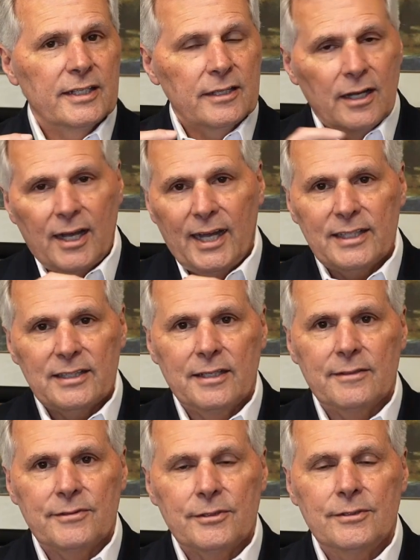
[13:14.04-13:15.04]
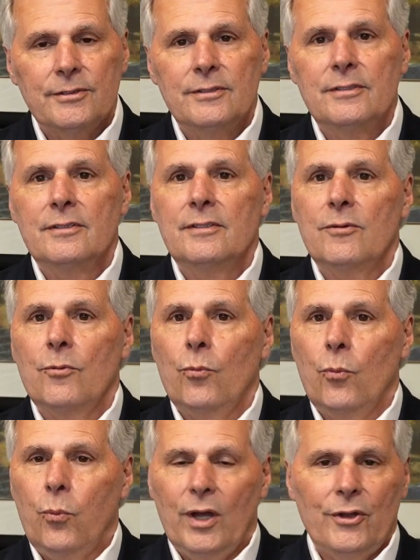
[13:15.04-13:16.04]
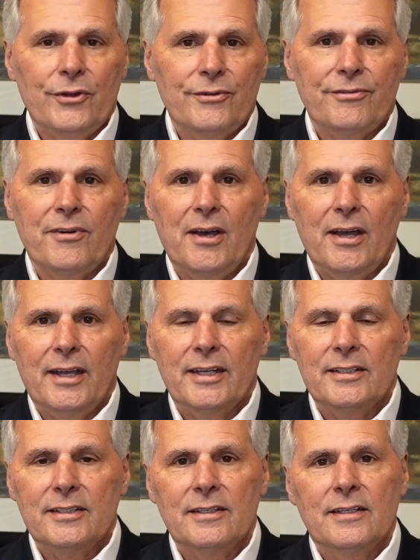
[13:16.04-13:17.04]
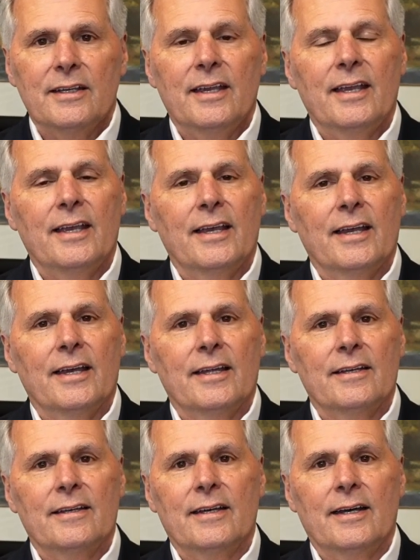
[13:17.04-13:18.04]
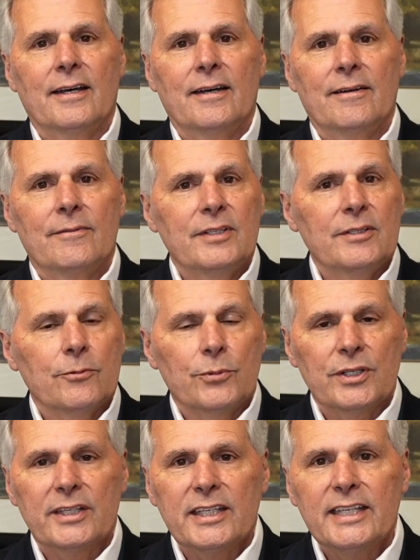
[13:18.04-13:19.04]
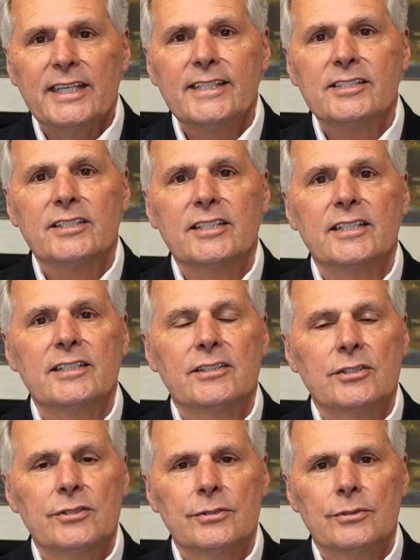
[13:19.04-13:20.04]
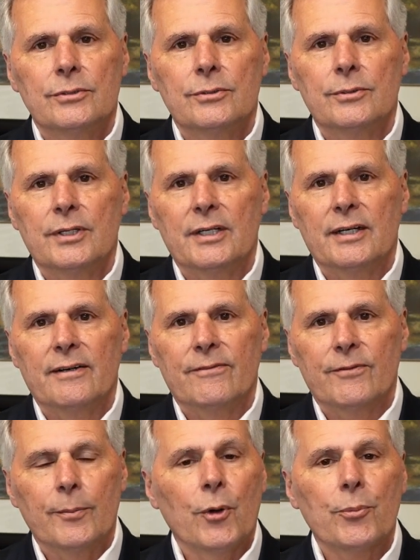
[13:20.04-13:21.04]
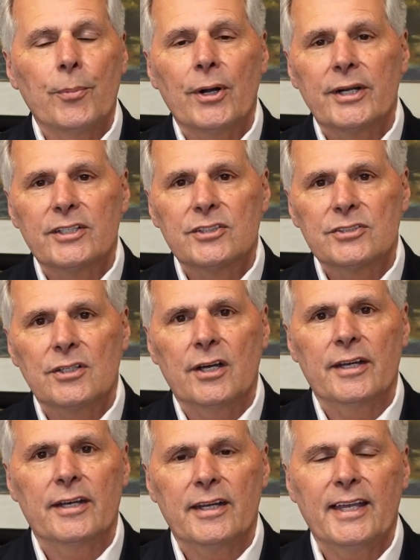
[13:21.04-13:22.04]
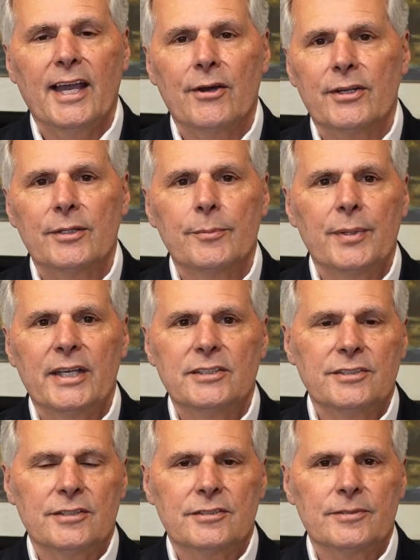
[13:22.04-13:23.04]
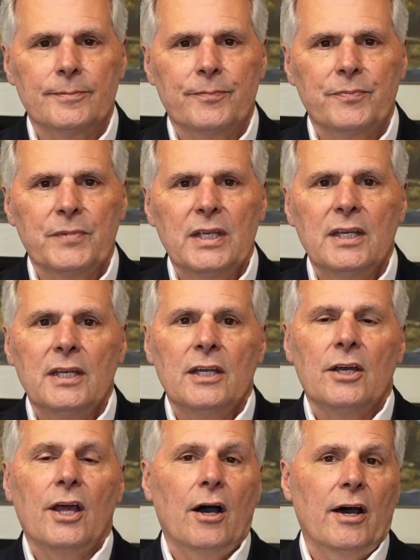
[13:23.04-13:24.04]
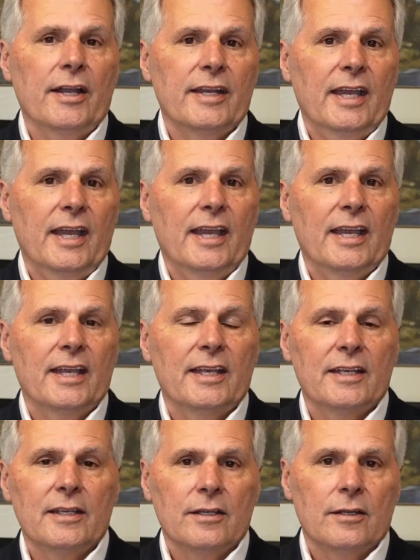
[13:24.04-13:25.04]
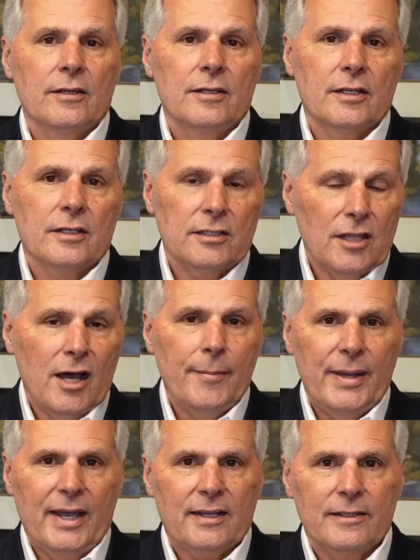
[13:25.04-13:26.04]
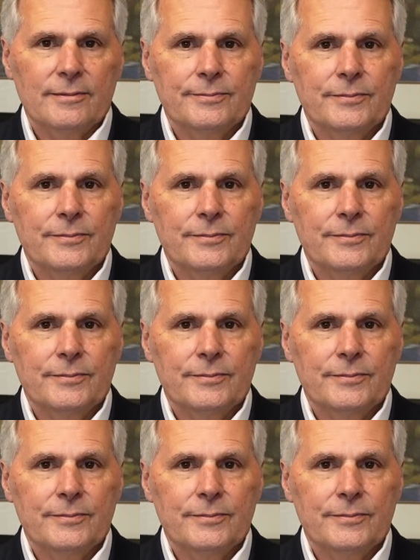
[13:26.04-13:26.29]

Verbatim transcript: high level, well defined, and uh, really easy to uh, for both parties on an accounting basis. On a clawback,